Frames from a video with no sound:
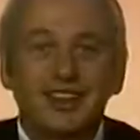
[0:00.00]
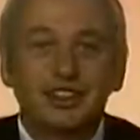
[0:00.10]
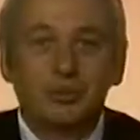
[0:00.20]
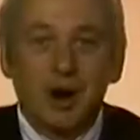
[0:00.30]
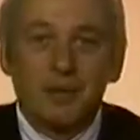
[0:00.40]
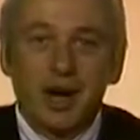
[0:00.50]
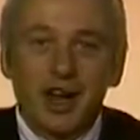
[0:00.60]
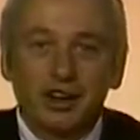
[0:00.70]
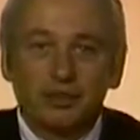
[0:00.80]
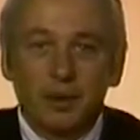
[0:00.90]
Smart
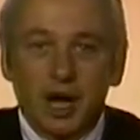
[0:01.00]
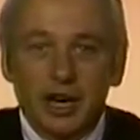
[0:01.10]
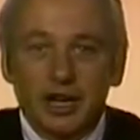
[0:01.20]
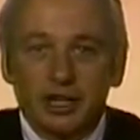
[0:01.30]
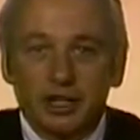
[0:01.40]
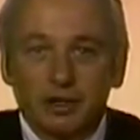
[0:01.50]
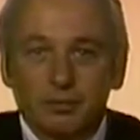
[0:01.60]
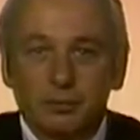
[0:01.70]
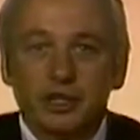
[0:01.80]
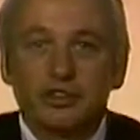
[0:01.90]
buyers buy here.
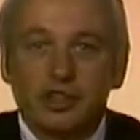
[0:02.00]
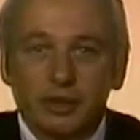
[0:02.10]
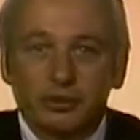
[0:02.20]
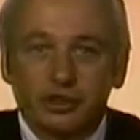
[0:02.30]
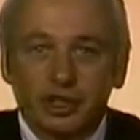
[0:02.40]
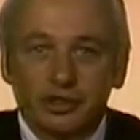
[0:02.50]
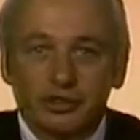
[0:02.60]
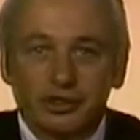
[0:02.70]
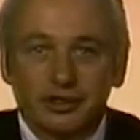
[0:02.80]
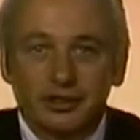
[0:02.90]
Please come see us.